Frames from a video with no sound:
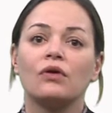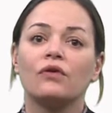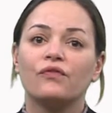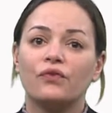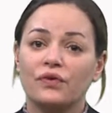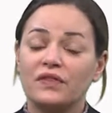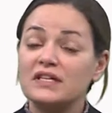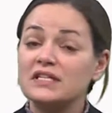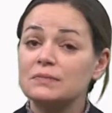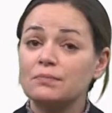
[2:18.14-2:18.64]

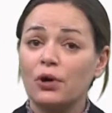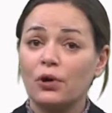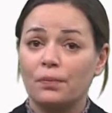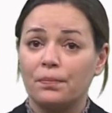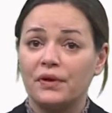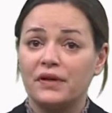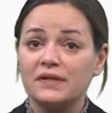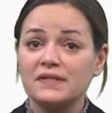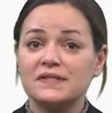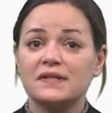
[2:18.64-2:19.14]
For this
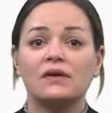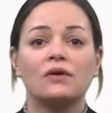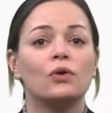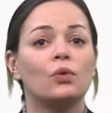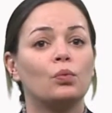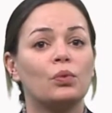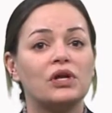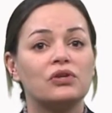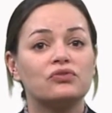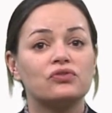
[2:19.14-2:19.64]
purpose,
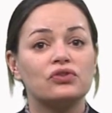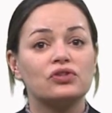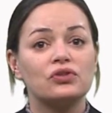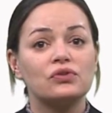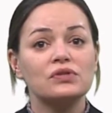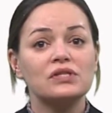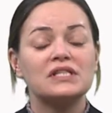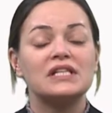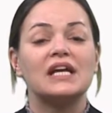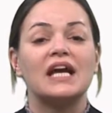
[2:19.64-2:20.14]
we
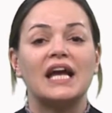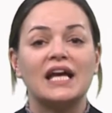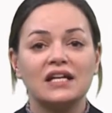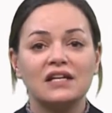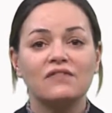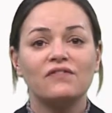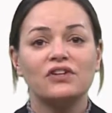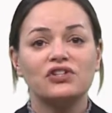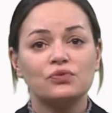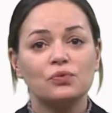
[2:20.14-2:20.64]
introduced the
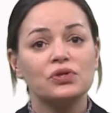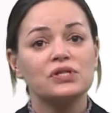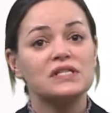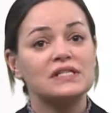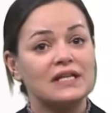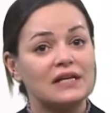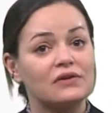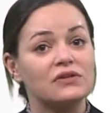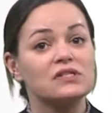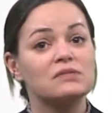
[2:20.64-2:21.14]
Individual
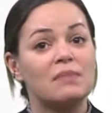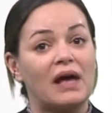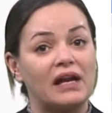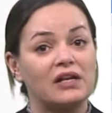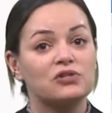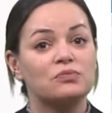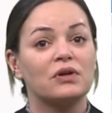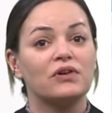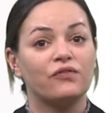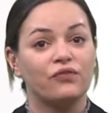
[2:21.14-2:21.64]
Skills
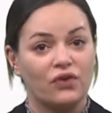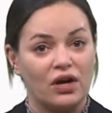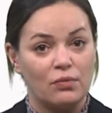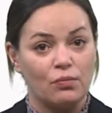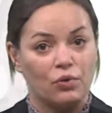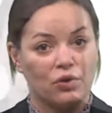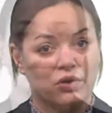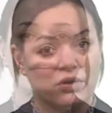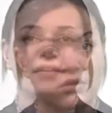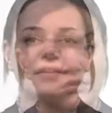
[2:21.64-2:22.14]
Management
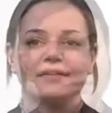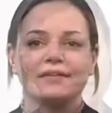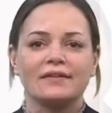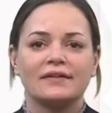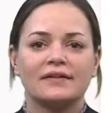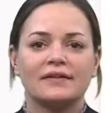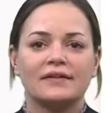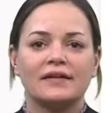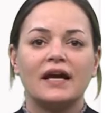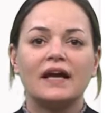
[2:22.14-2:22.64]
Framework.
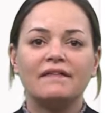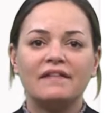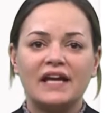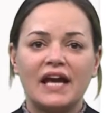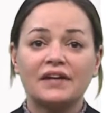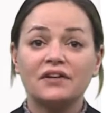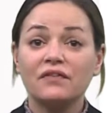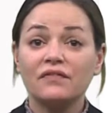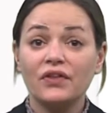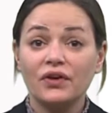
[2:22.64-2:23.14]
In the
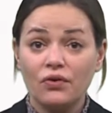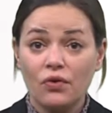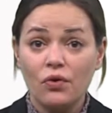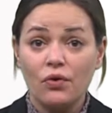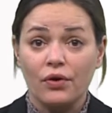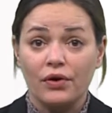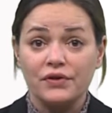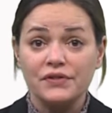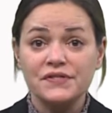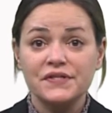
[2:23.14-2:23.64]
end of the
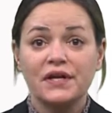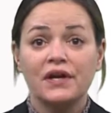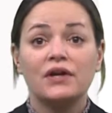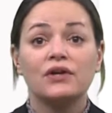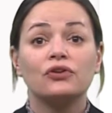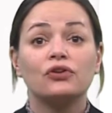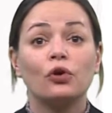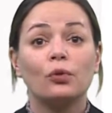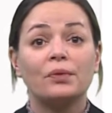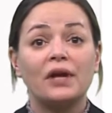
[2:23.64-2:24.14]
course,
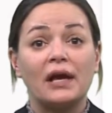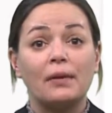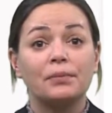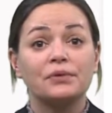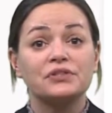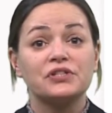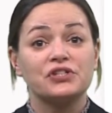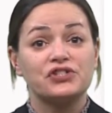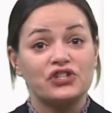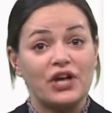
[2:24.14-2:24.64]
you'll be
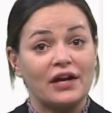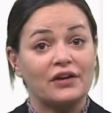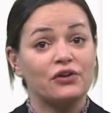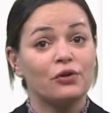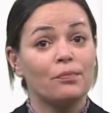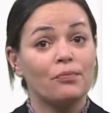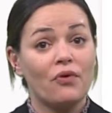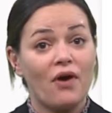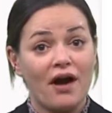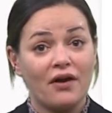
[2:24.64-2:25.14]
able to check
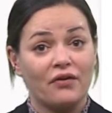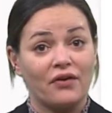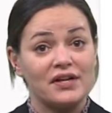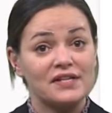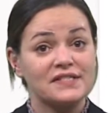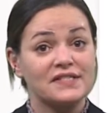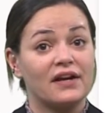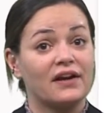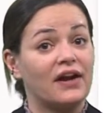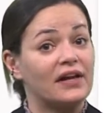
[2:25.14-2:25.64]
your
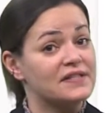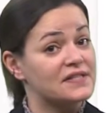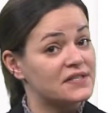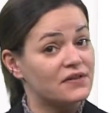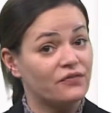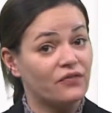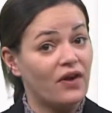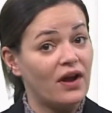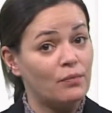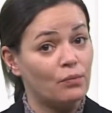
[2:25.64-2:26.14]
progress against
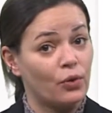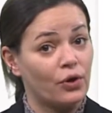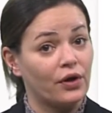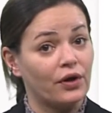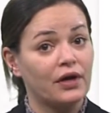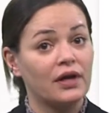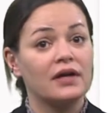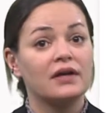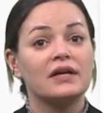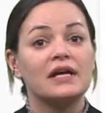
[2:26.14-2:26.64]
the
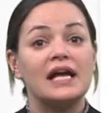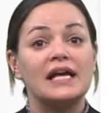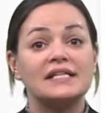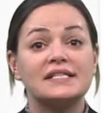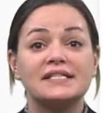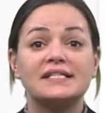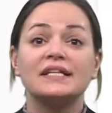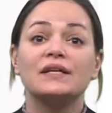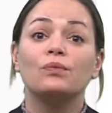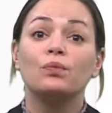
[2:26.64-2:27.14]
framework and
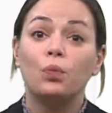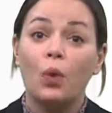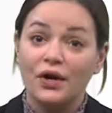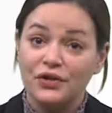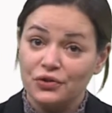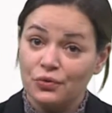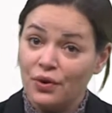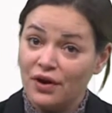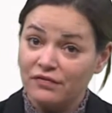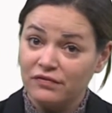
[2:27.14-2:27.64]
see
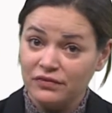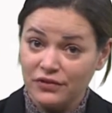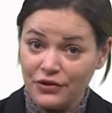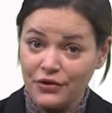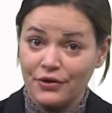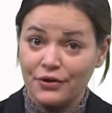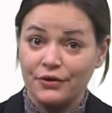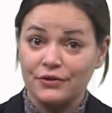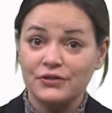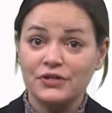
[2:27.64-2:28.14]
what you have
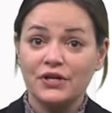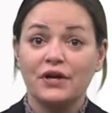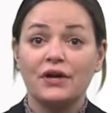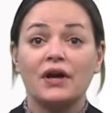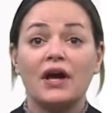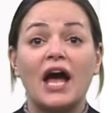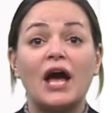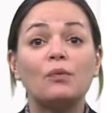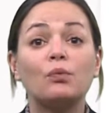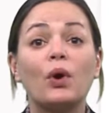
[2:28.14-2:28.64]
learned
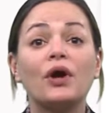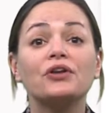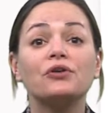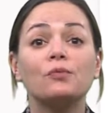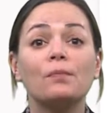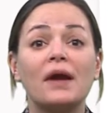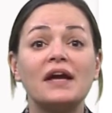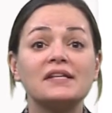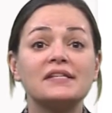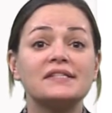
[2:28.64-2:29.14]
and what you
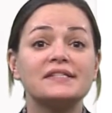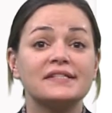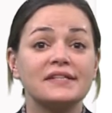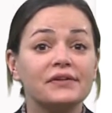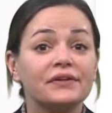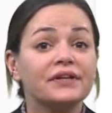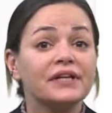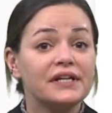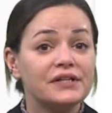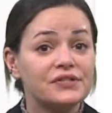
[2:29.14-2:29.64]
may
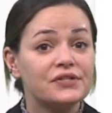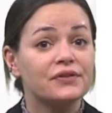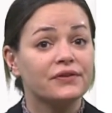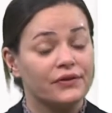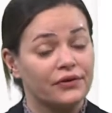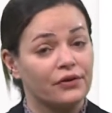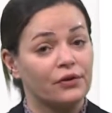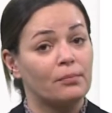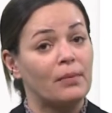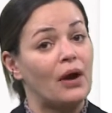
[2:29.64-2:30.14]
still need to
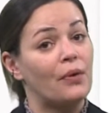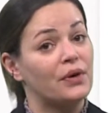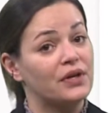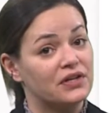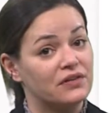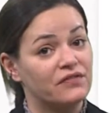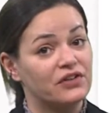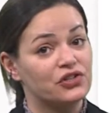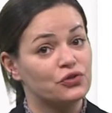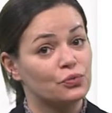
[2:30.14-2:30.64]
learn about
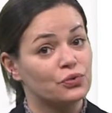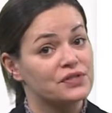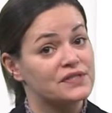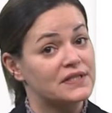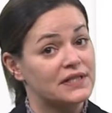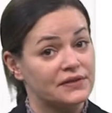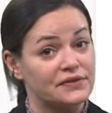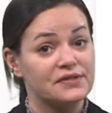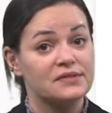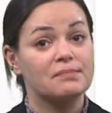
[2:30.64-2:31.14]
individual
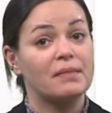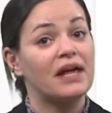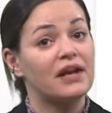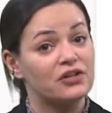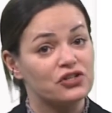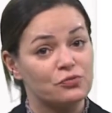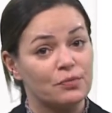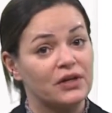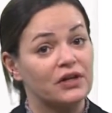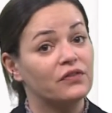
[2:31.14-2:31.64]
skills
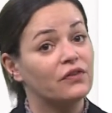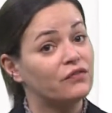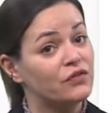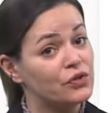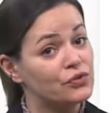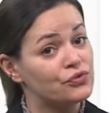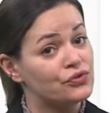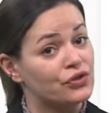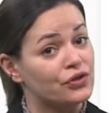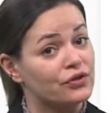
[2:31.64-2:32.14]
management in the
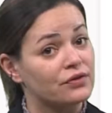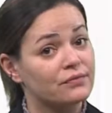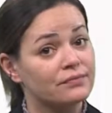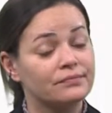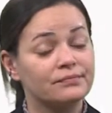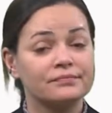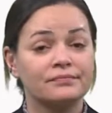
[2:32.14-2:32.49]
future.